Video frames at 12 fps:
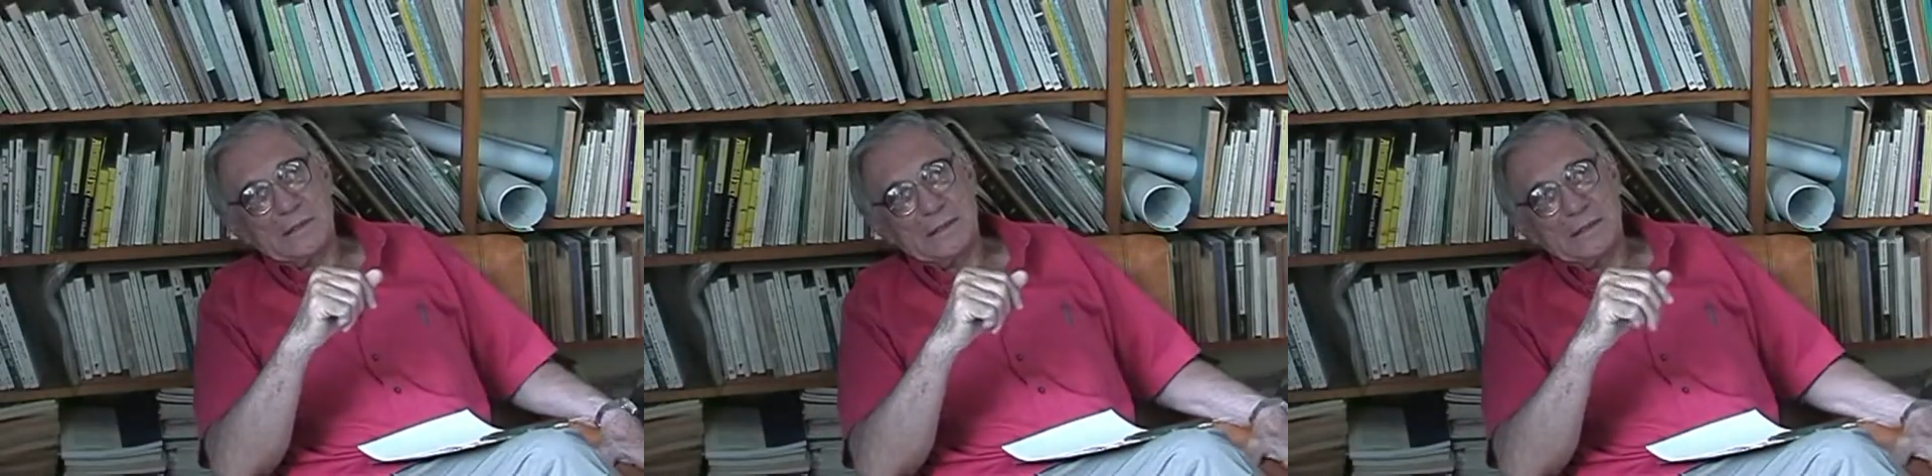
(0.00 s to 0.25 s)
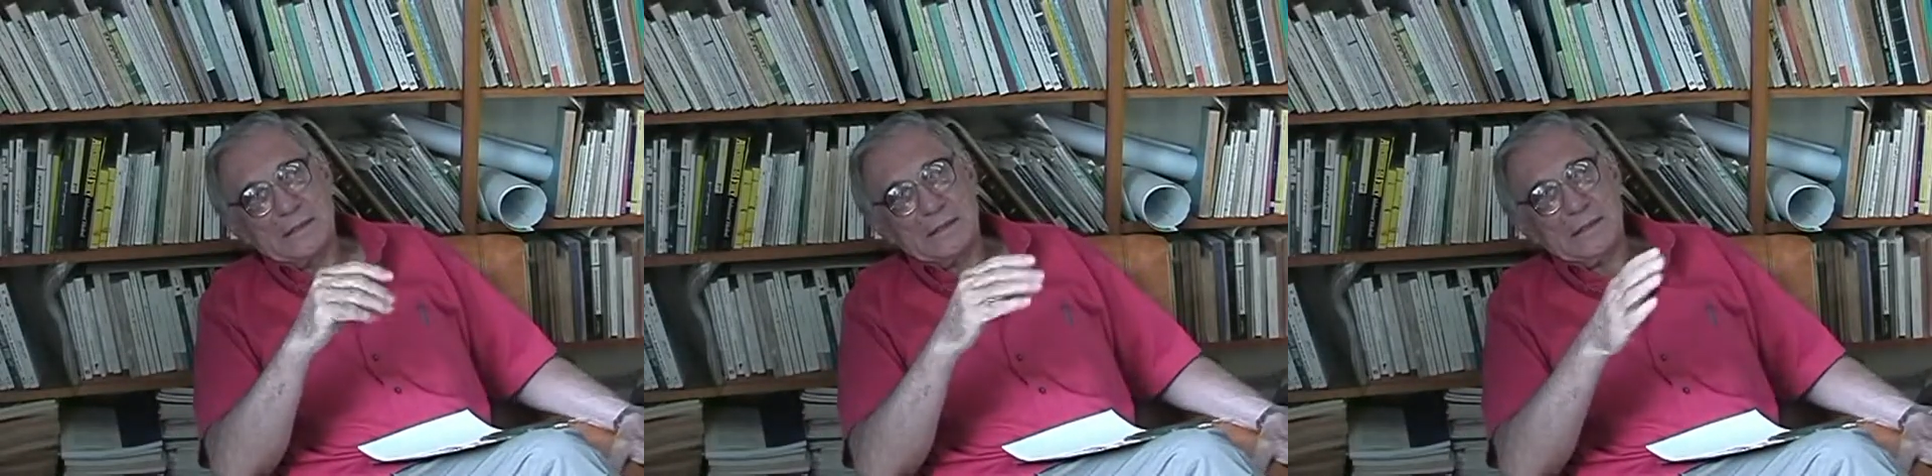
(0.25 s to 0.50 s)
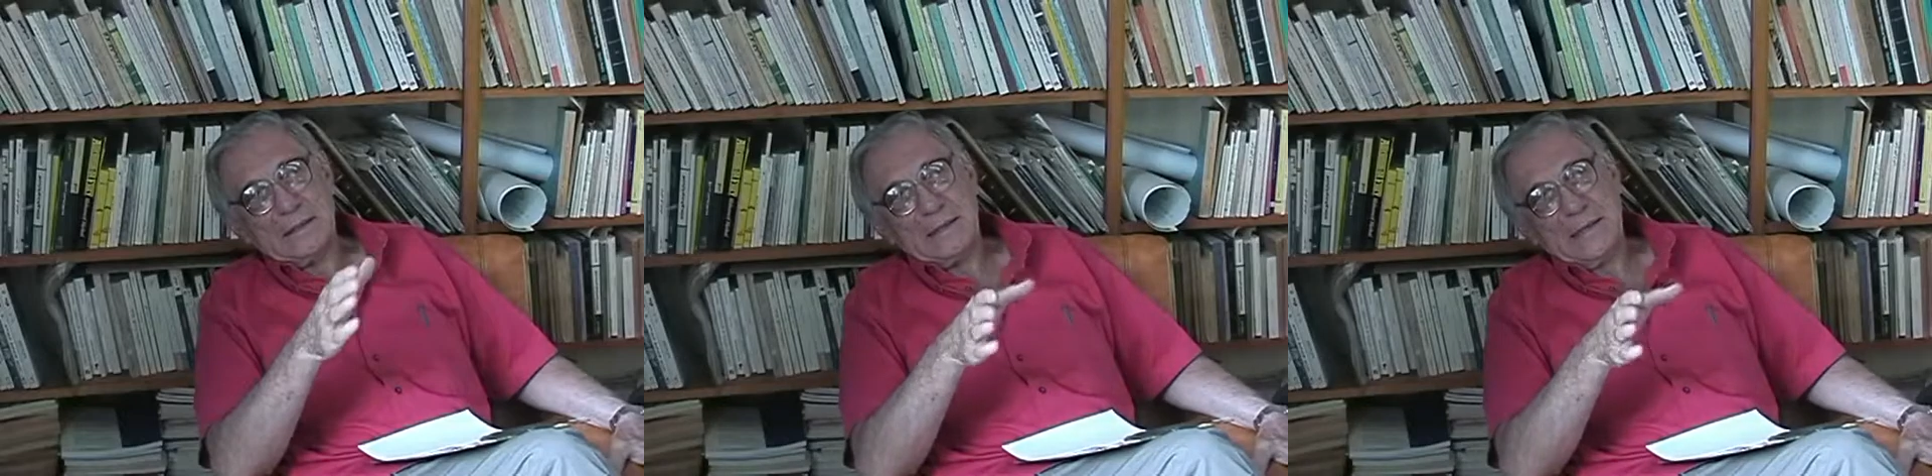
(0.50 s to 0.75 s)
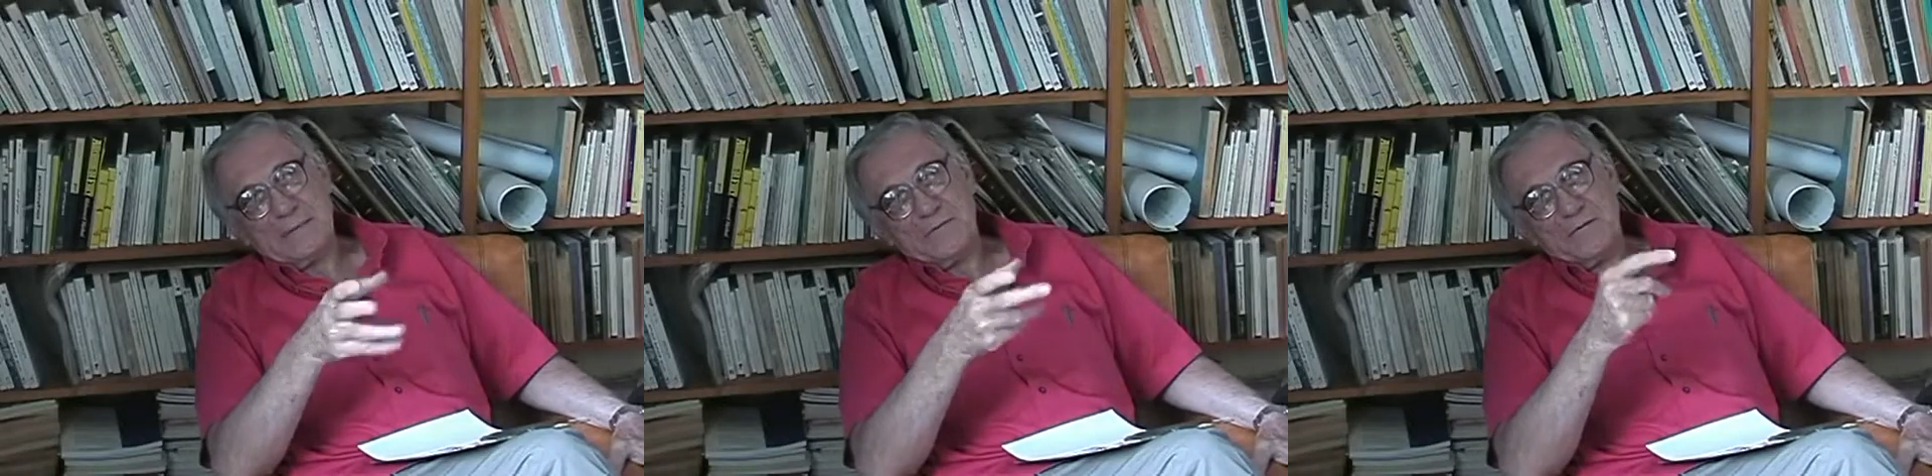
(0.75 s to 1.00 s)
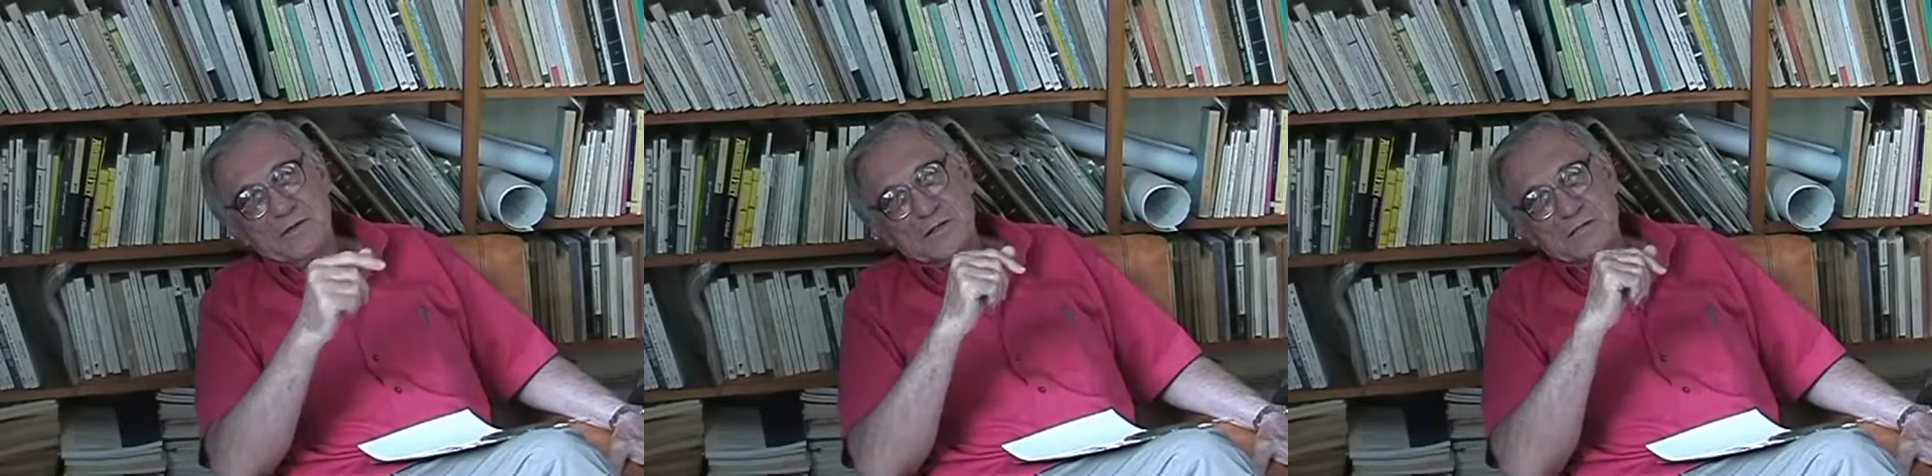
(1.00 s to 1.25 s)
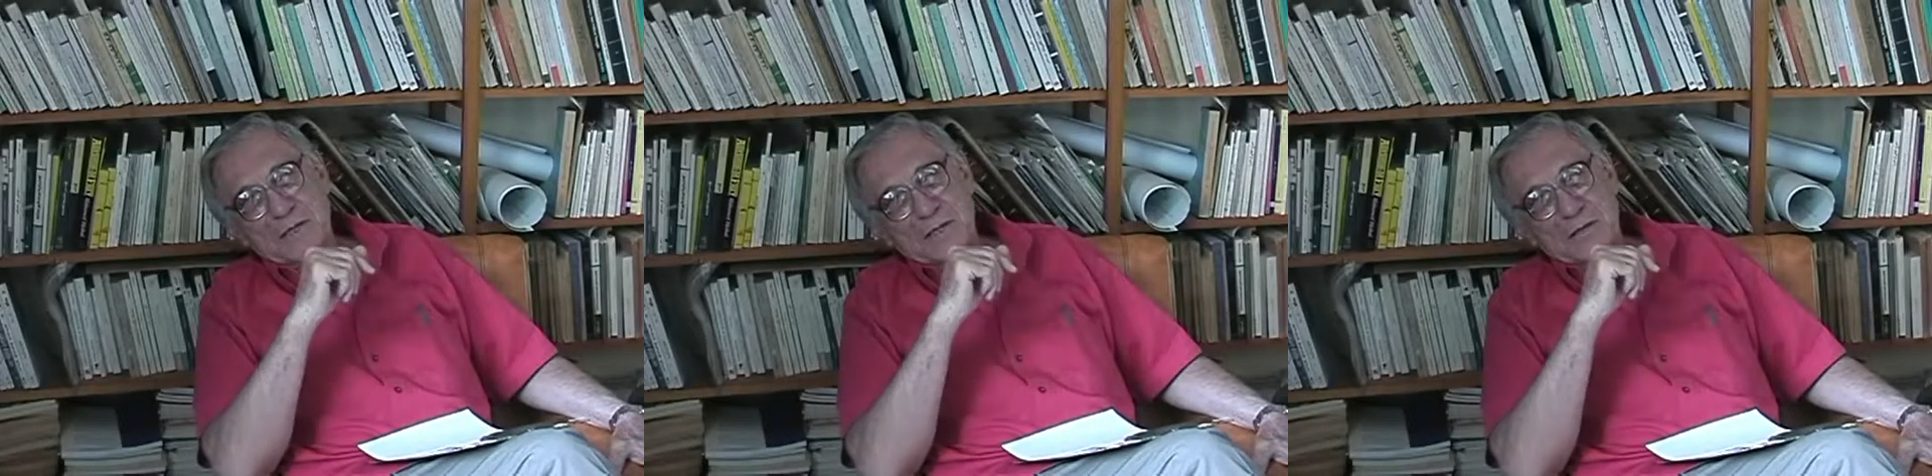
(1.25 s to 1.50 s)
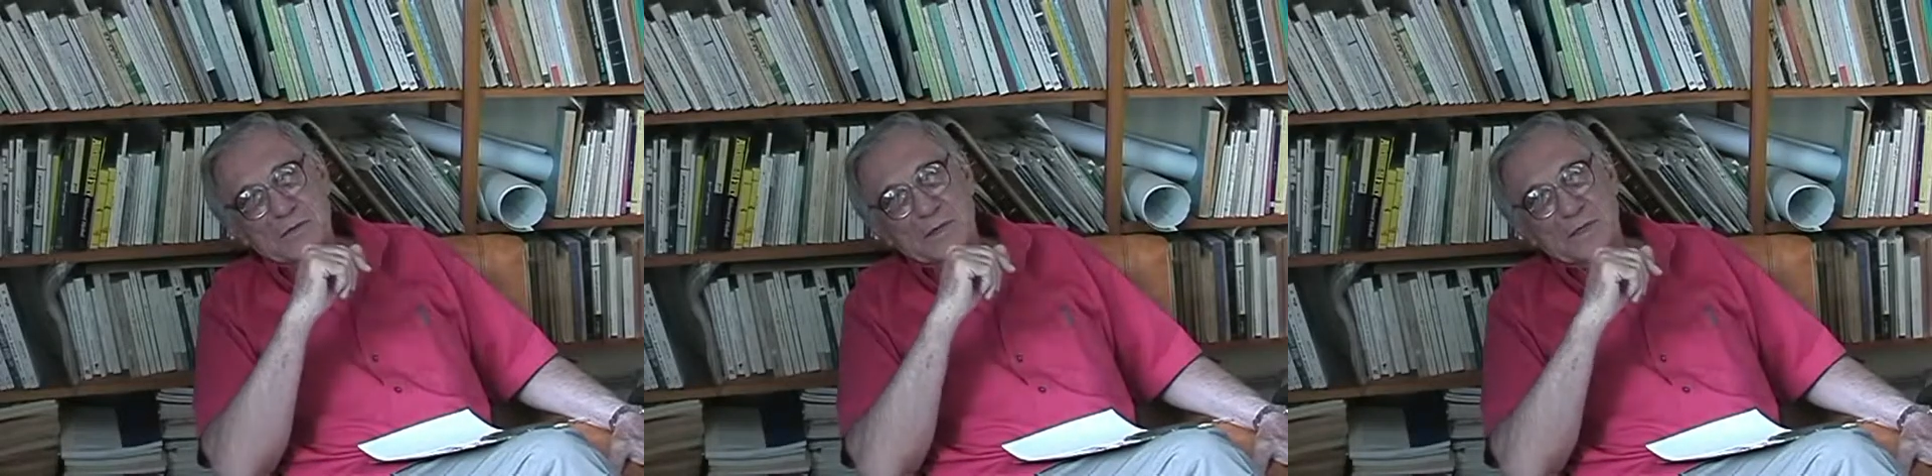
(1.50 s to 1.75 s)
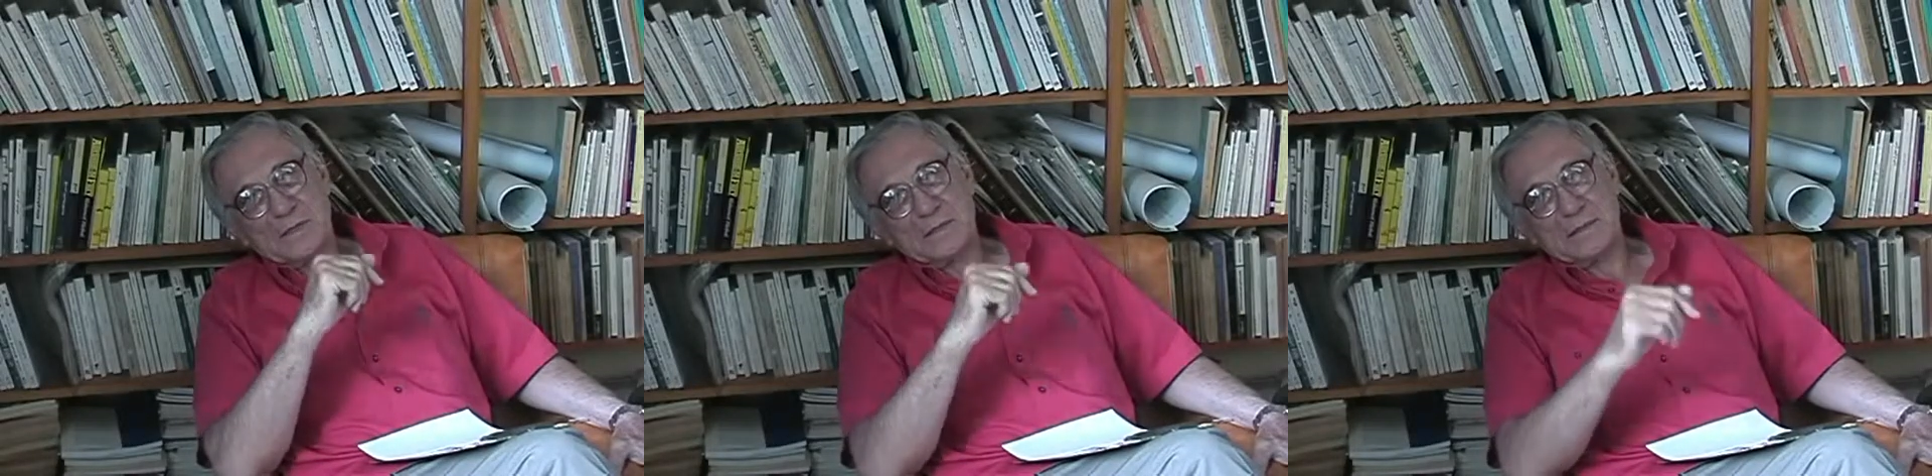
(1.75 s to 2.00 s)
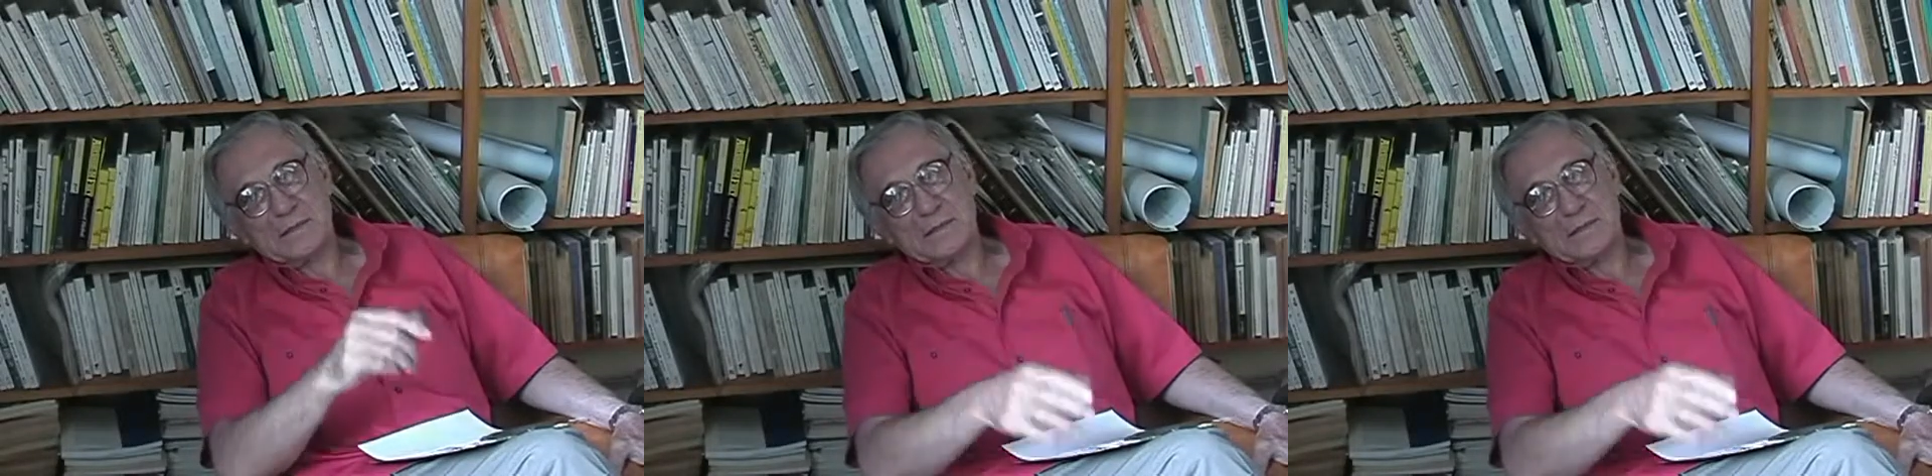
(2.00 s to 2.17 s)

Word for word: Uh, I first met Edward